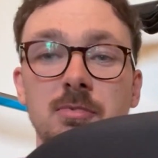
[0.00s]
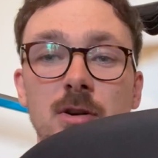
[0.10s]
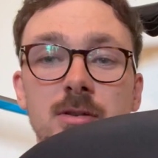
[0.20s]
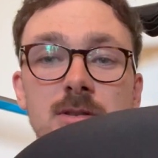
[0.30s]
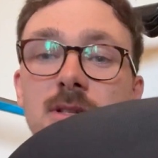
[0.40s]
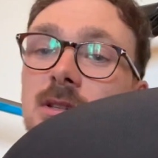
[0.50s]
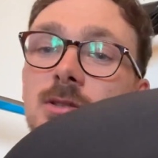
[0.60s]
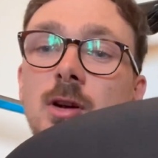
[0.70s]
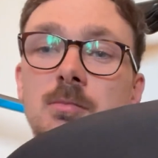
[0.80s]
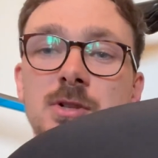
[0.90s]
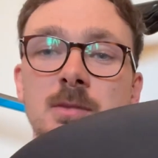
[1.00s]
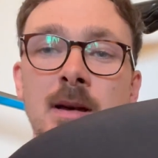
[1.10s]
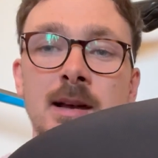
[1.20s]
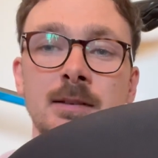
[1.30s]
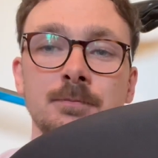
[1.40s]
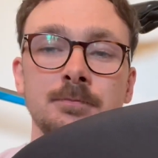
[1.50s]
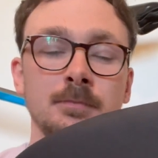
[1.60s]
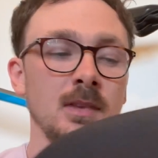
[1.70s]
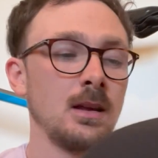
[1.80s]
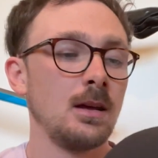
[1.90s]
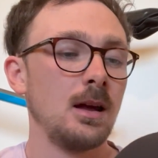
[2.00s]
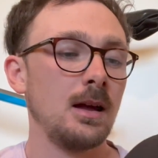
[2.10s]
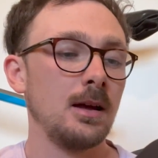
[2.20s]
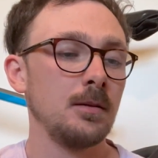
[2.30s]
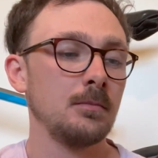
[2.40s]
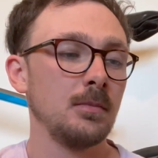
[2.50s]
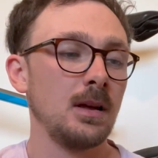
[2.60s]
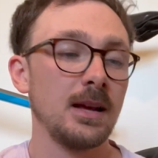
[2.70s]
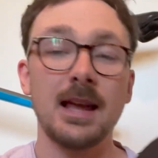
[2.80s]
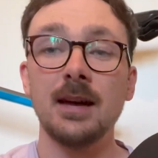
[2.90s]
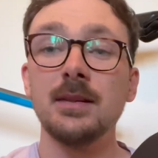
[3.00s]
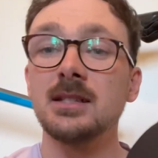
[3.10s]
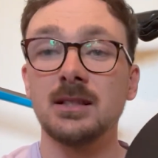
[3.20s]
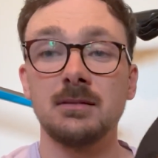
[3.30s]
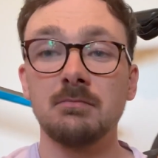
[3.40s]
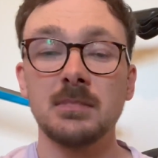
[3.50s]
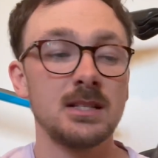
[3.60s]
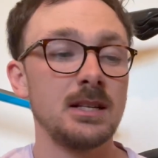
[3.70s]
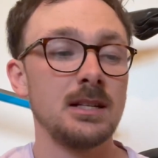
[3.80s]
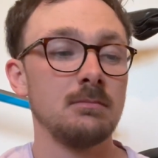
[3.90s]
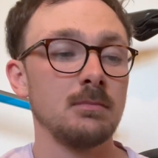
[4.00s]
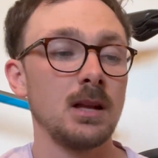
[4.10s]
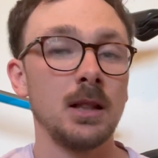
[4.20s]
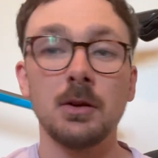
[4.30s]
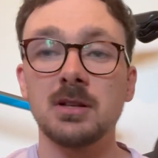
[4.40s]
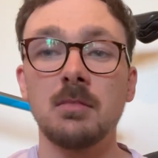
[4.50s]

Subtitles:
Bros top tube bag. Again, this has seen a lot of